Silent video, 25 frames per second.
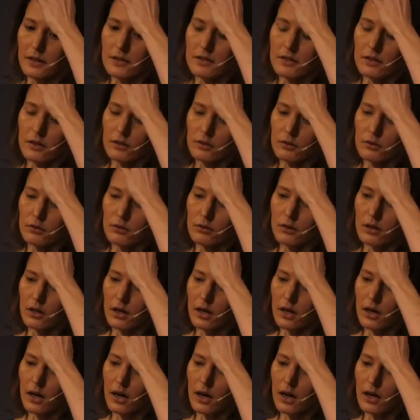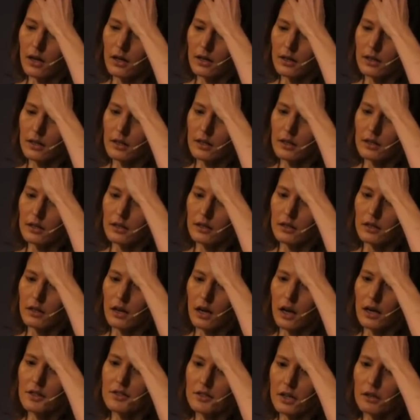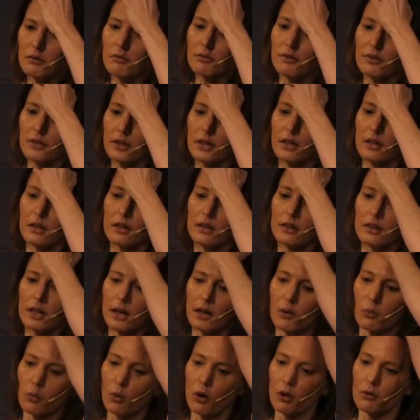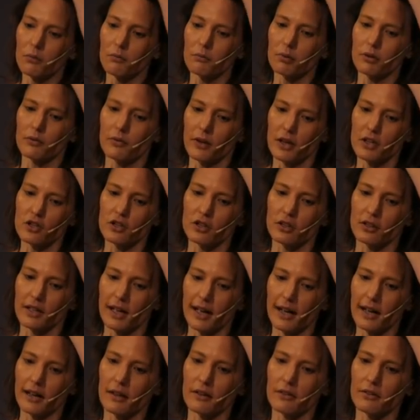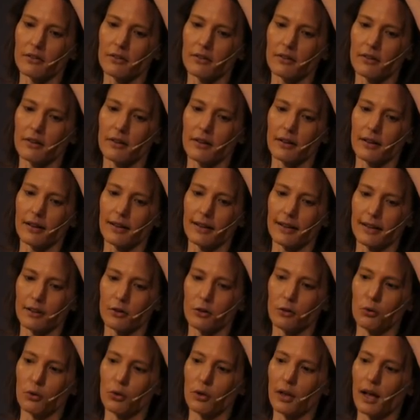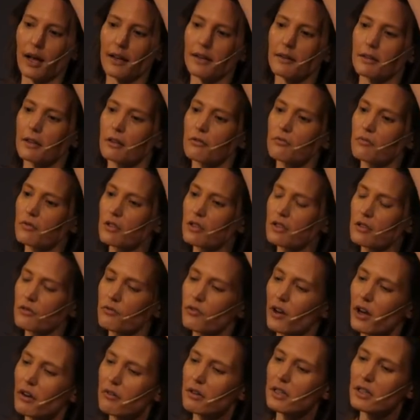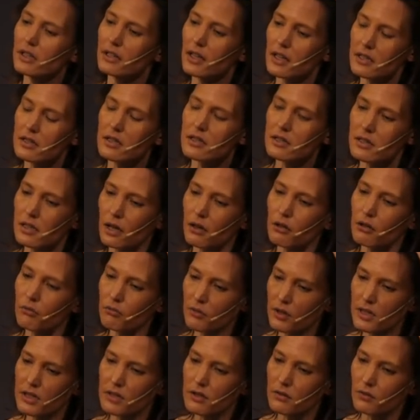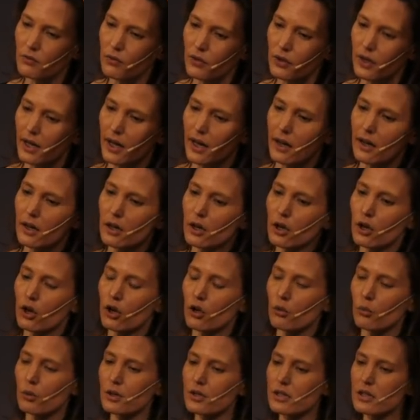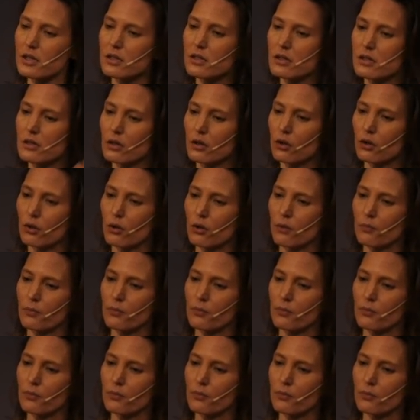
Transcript: So I don't think that one profession has it all, and there's a very necessary reason for that, which is that